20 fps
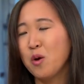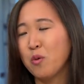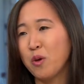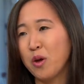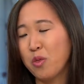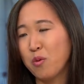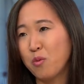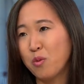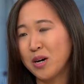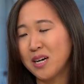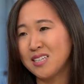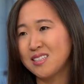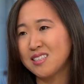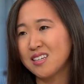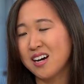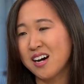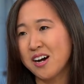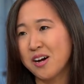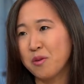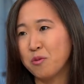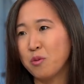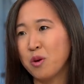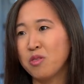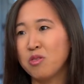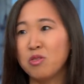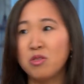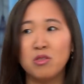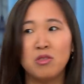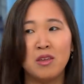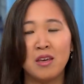with what
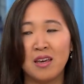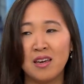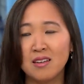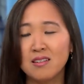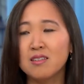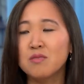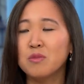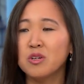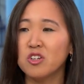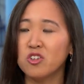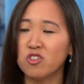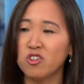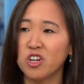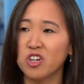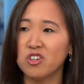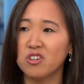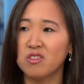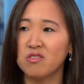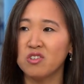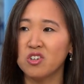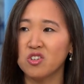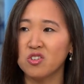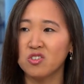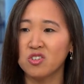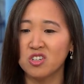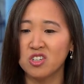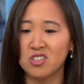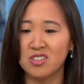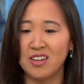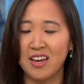his administration officials
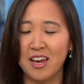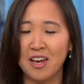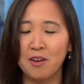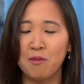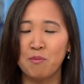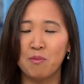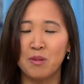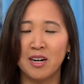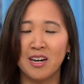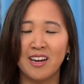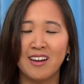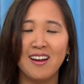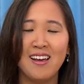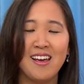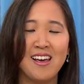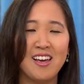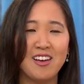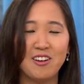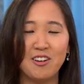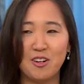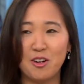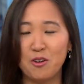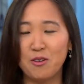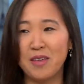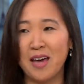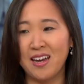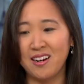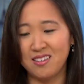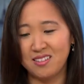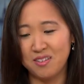are saying. But, you know,
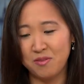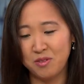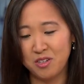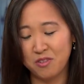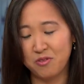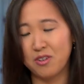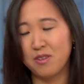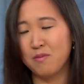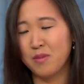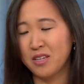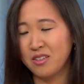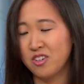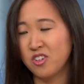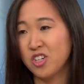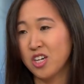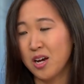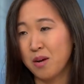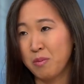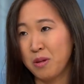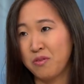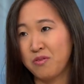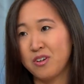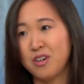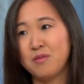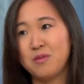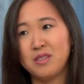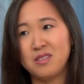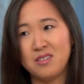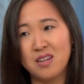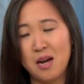that is a different message coming
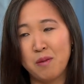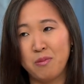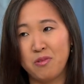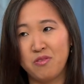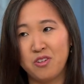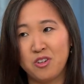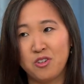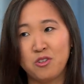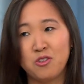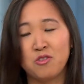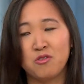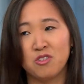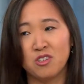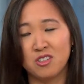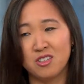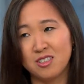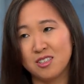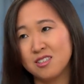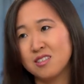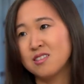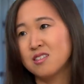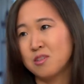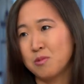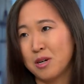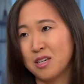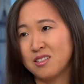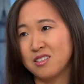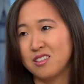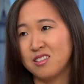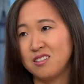from his top officials versus the
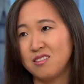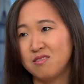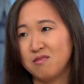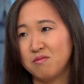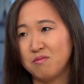president.